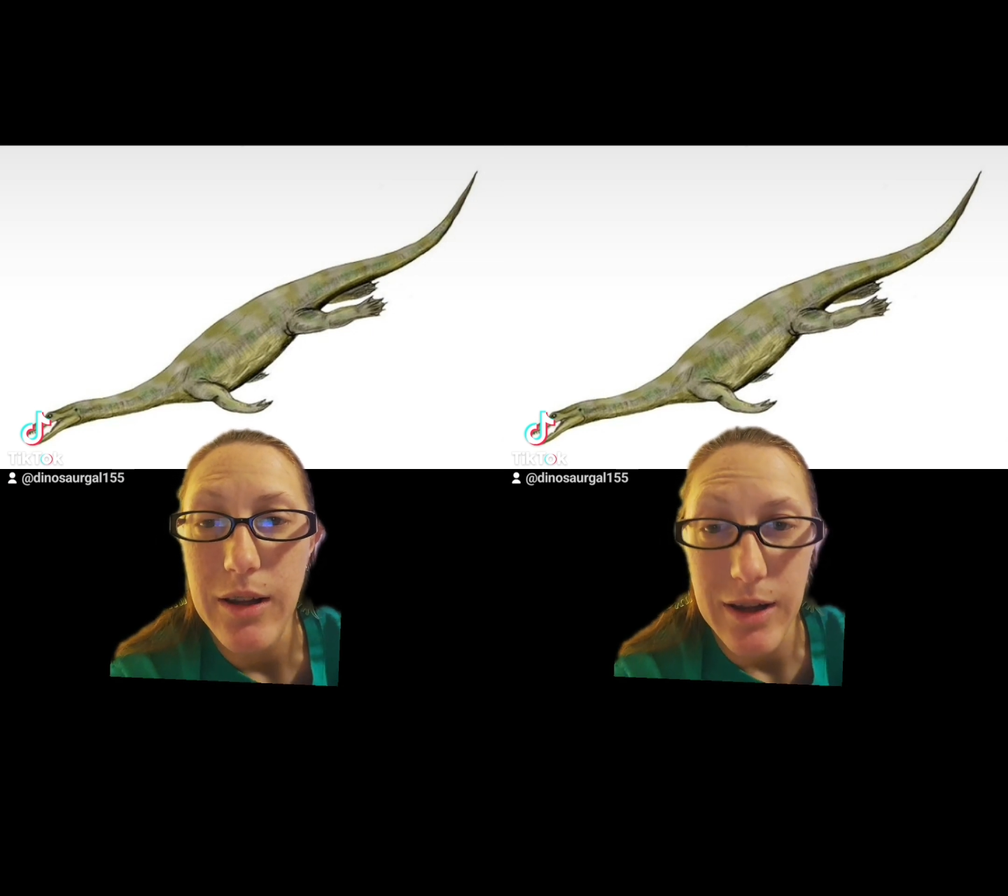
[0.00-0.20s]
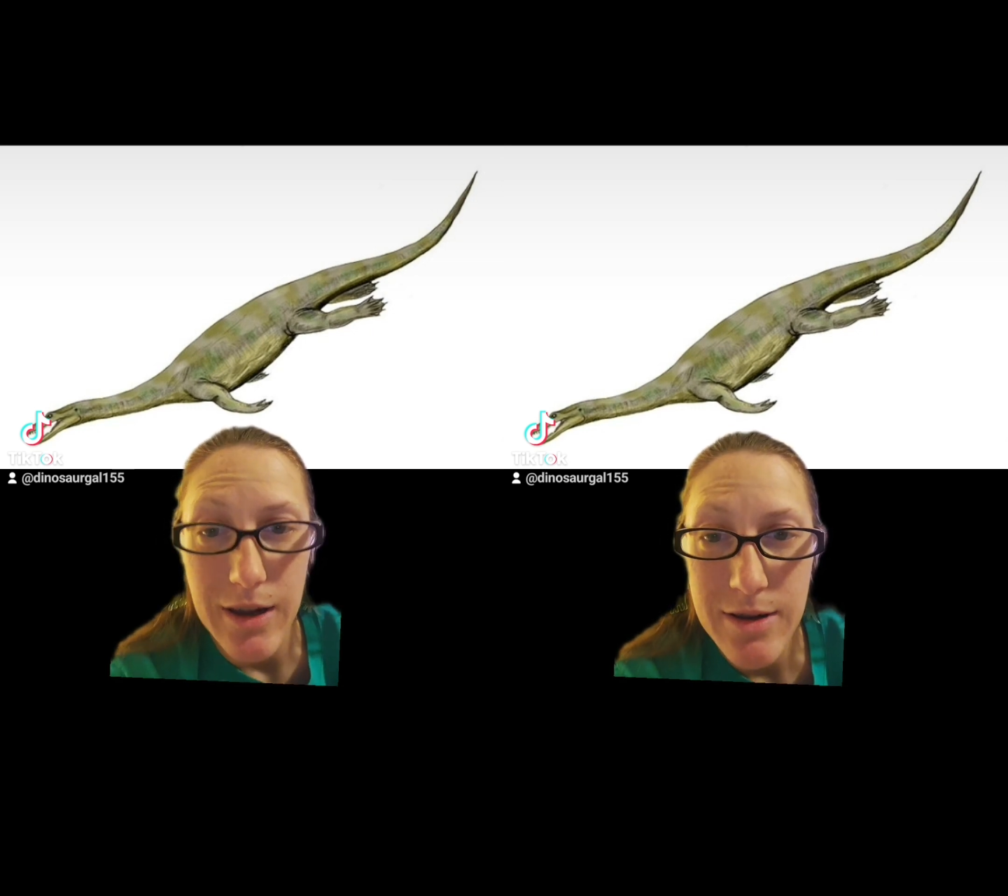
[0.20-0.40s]

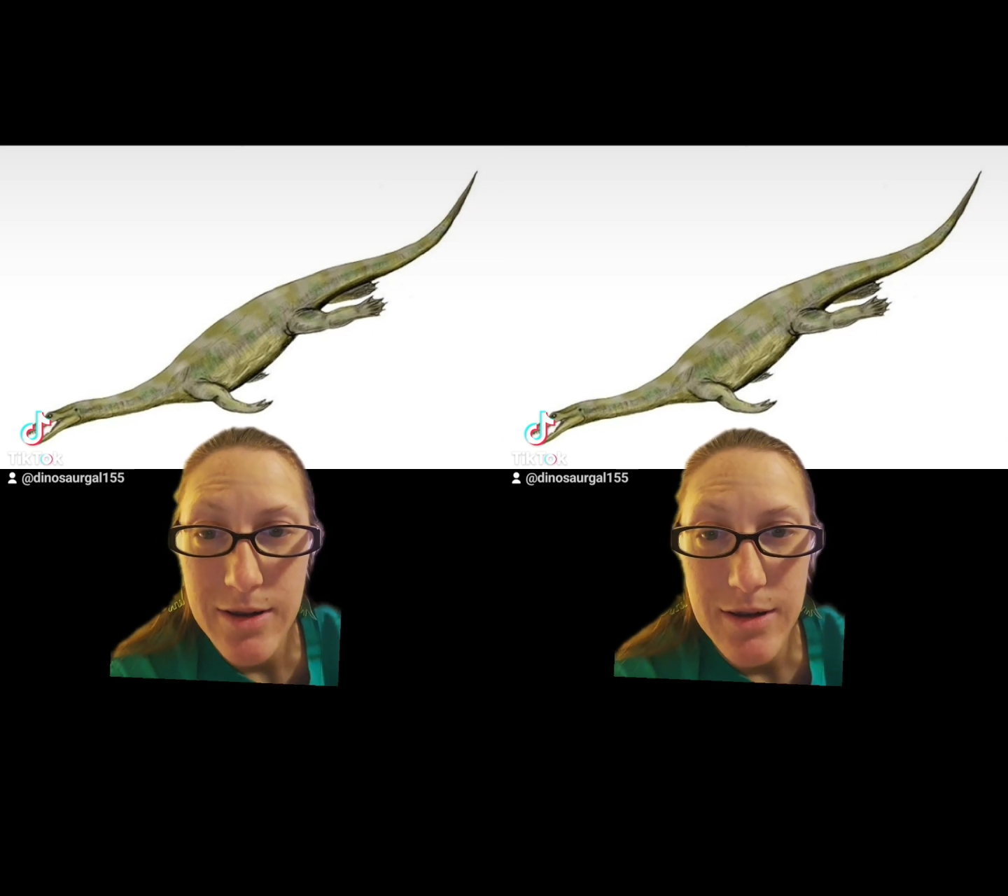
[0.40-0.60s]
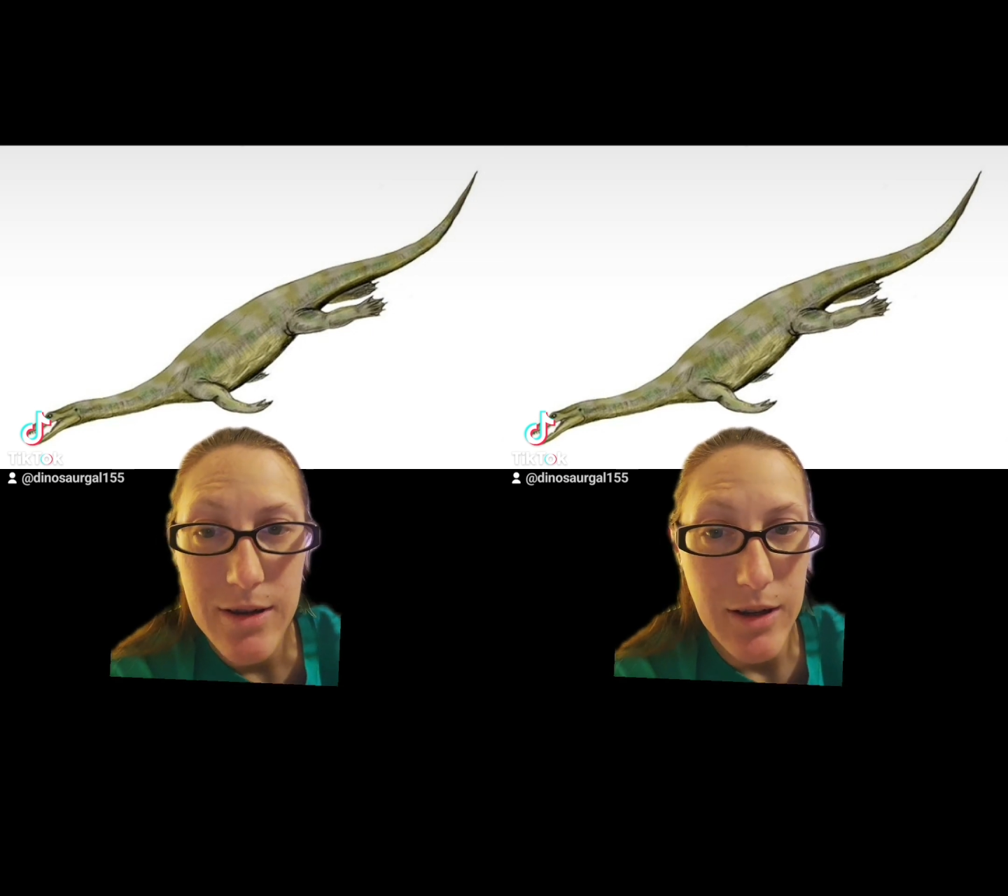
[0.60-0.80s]

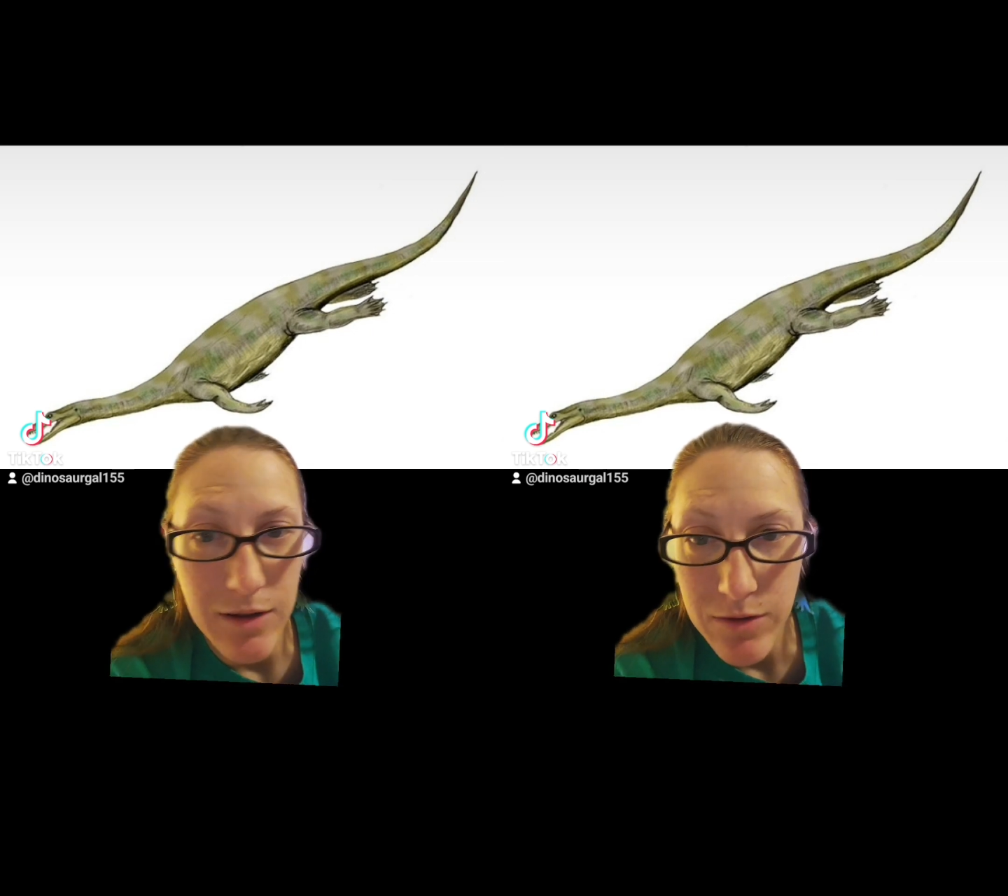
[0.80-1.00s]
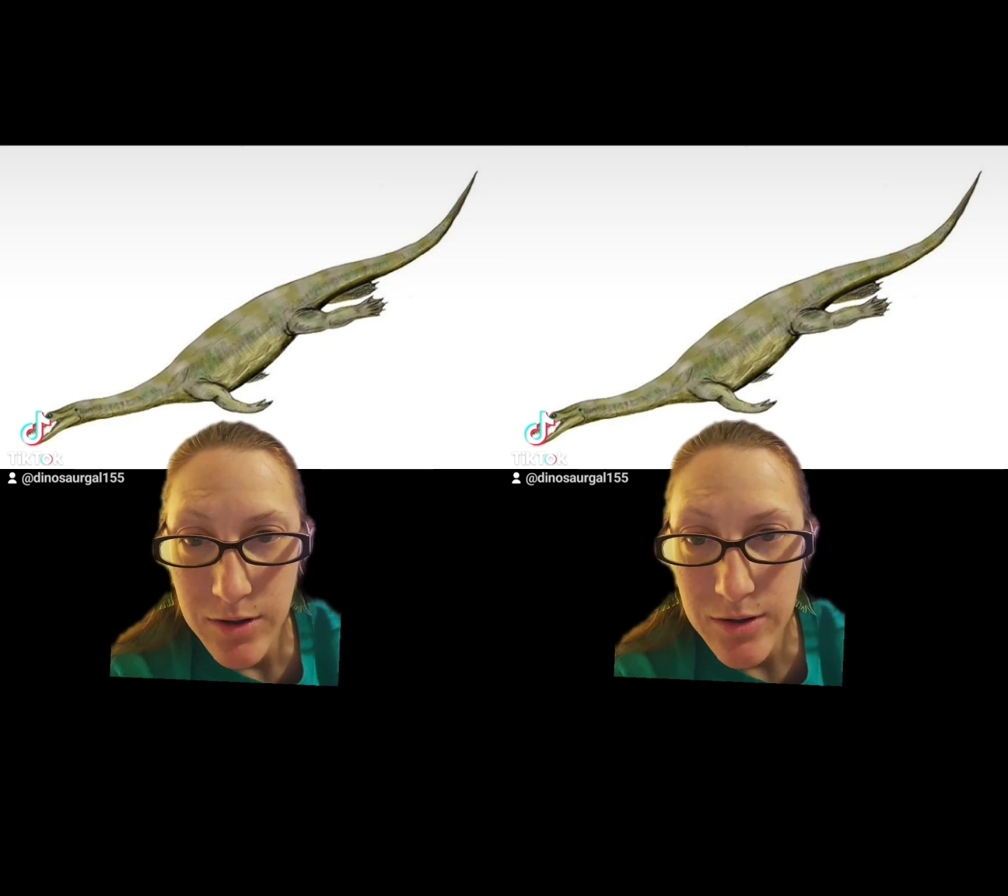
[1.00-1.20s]
Yes,
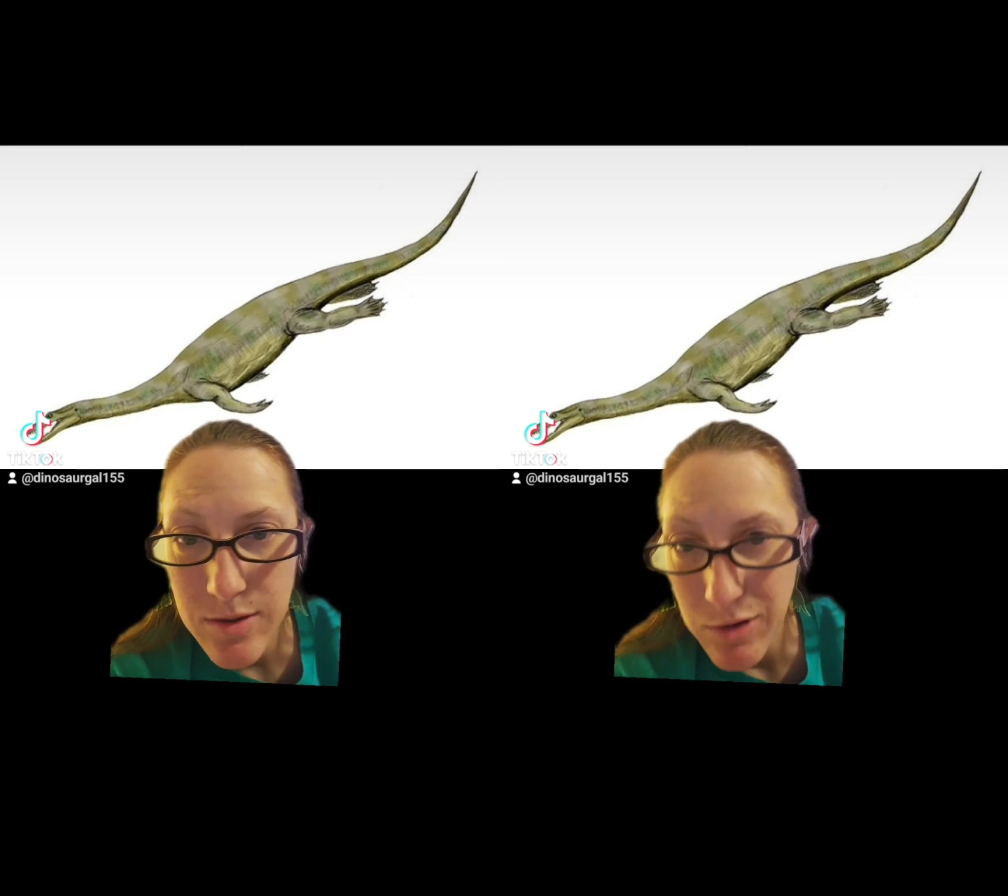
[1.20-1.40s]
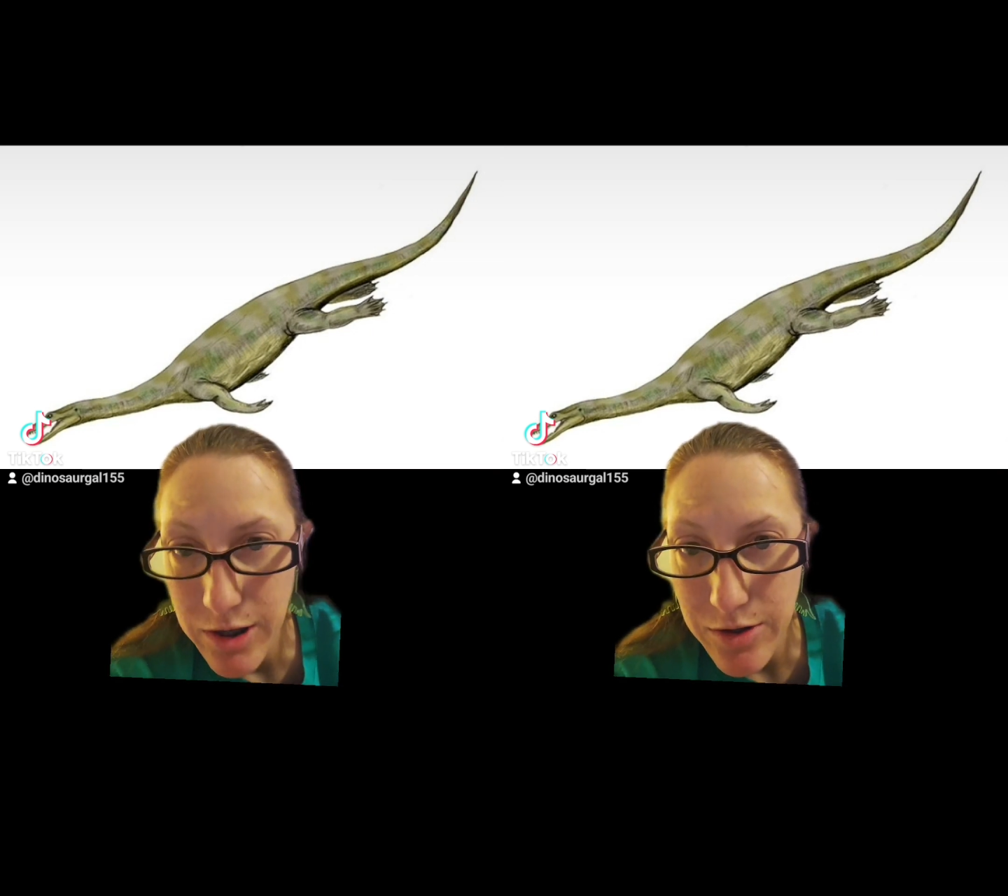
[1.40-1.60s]
even
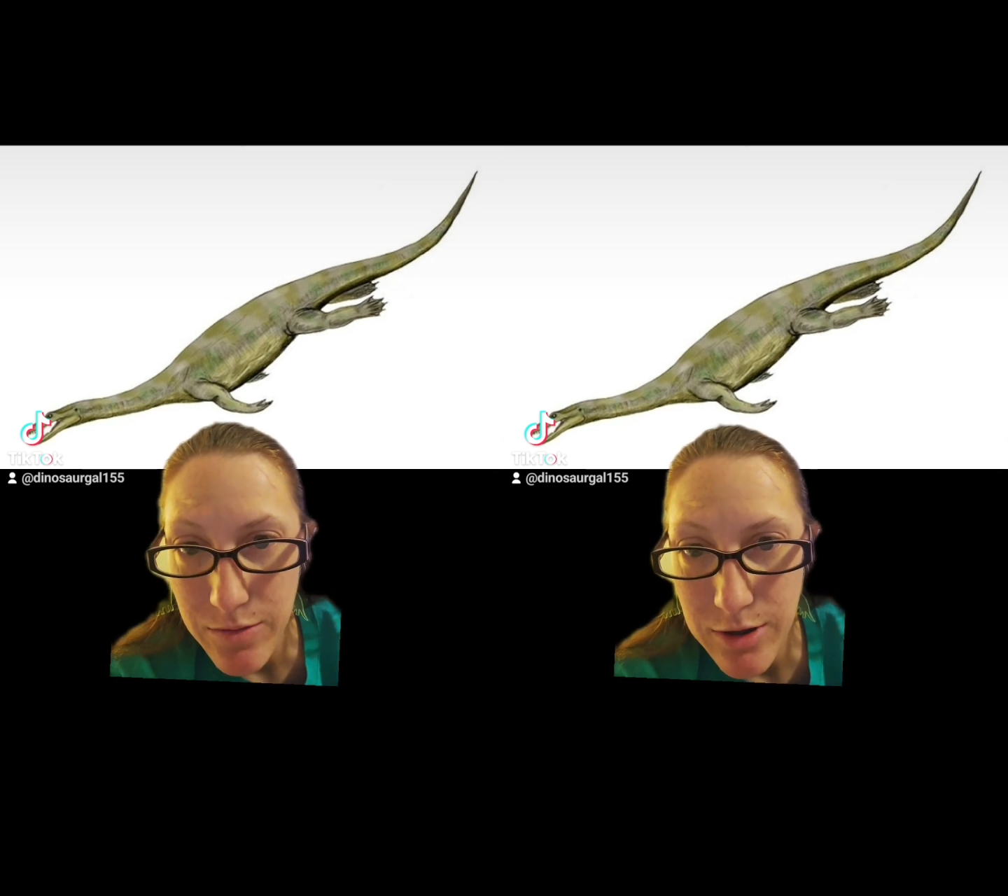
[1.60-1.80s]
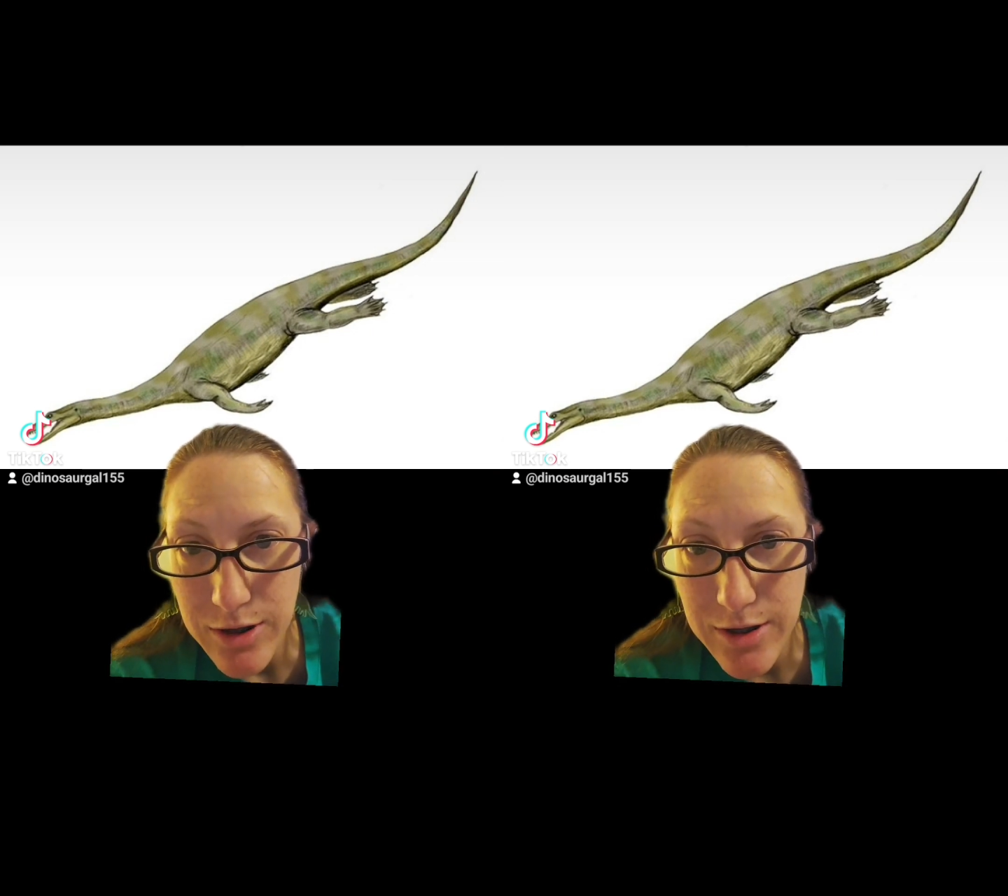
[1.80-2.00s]

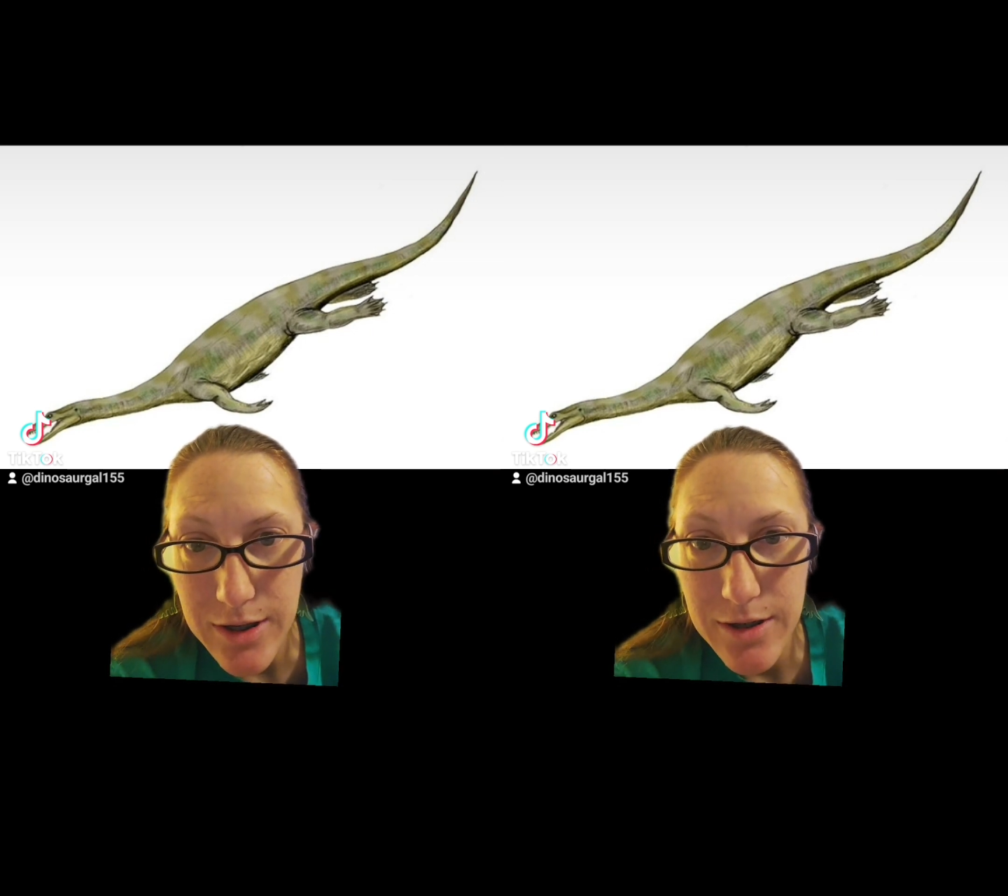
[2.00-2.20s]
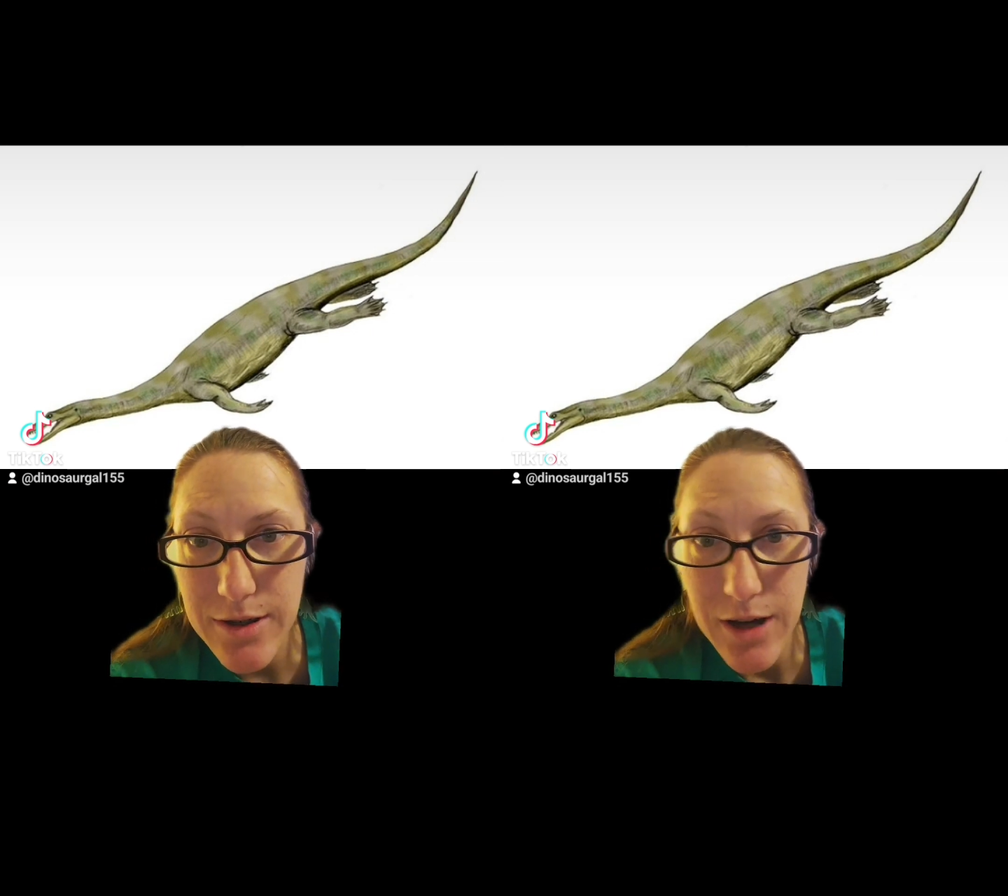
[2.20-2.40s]
Spinosaurus is